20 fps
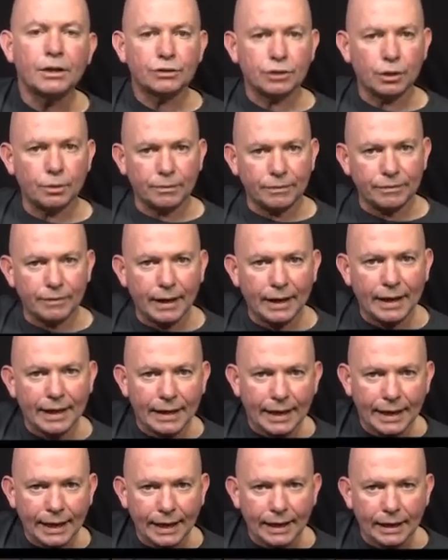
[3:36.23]
So
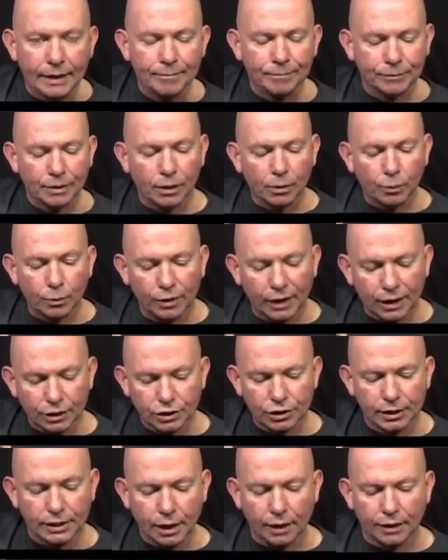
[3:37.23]
here we're
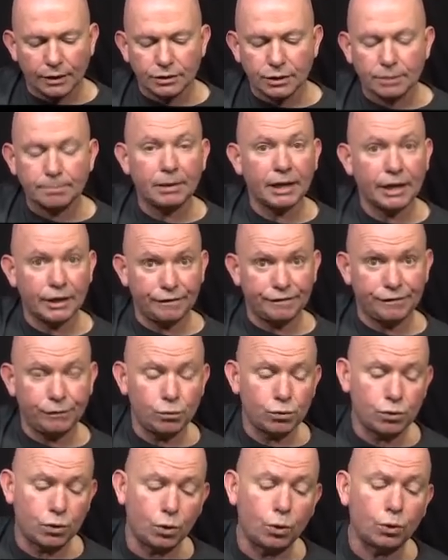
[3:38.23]
actually going to play the
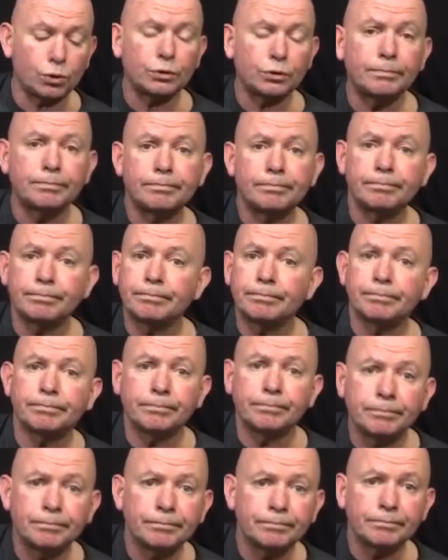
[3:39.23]
full chord
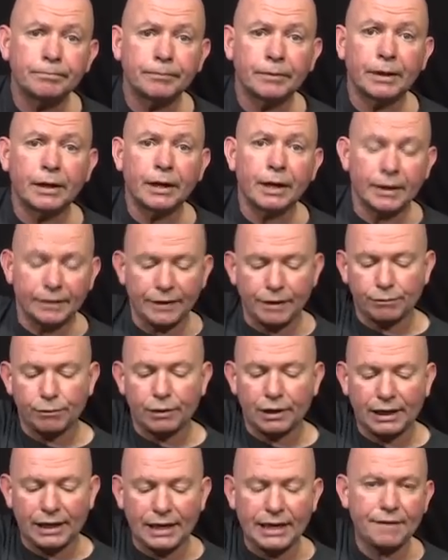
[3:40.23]
and then
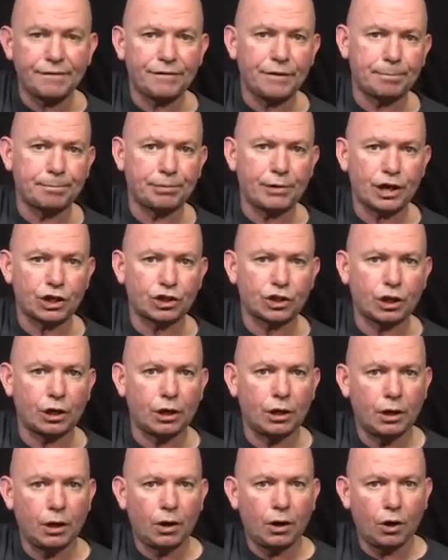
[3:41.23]
relieve the
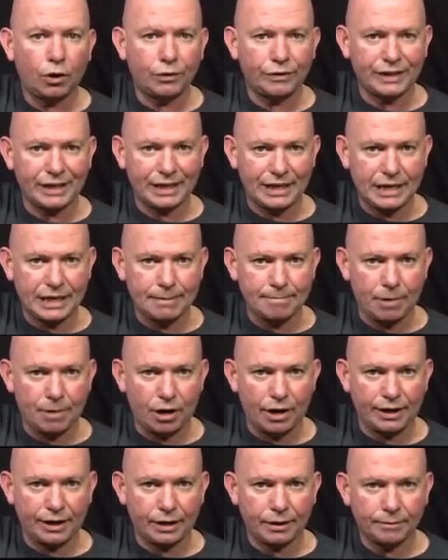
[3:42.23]
pressure on the E
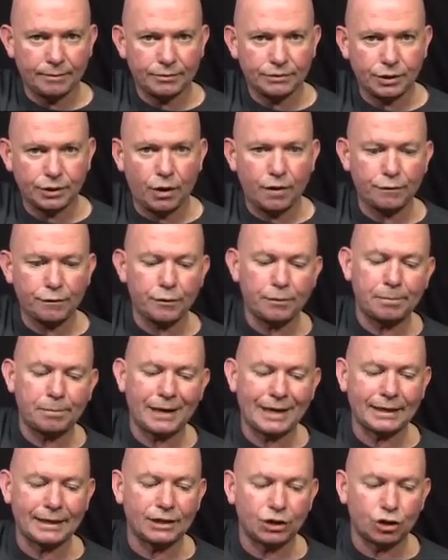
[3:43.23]
minor. So after we
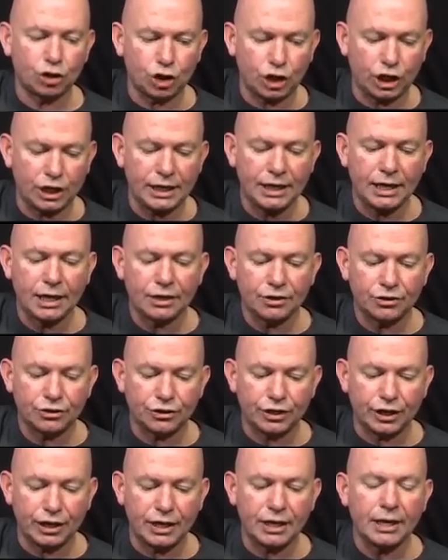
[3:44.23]
play the G,
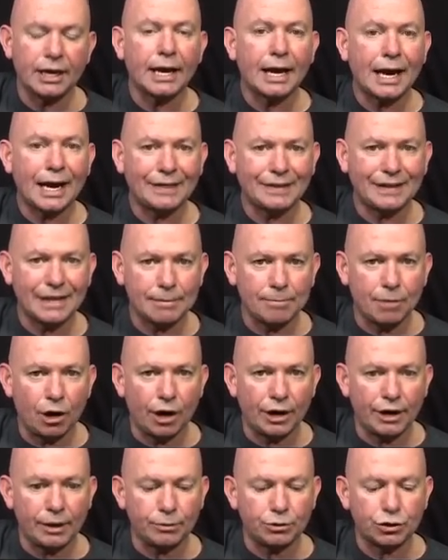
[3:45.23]
C and the E
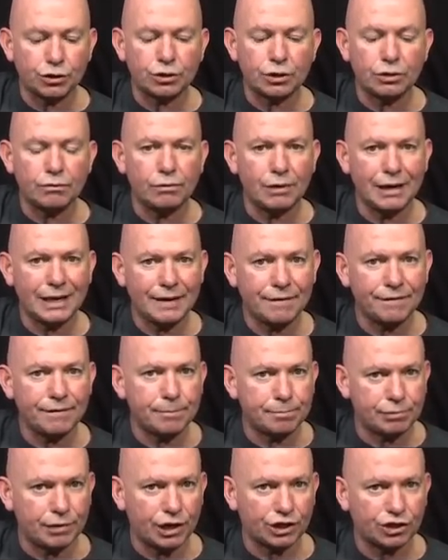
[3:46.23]
minor, we're just going to relieve
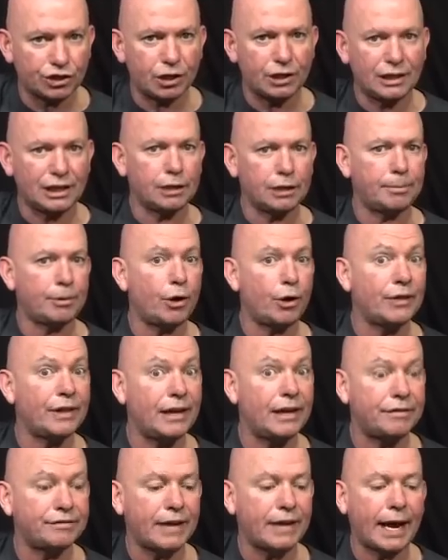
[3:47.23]
the pressure a little bit on
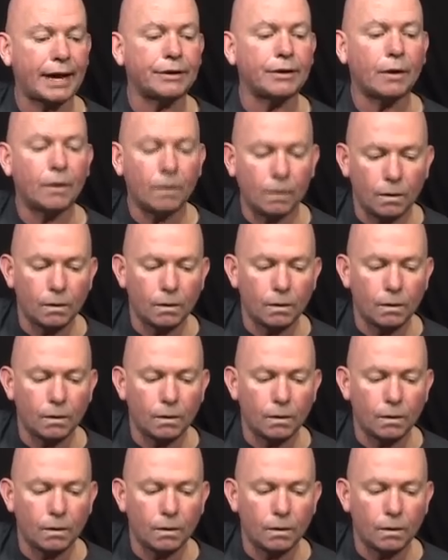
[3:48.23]
the left hand.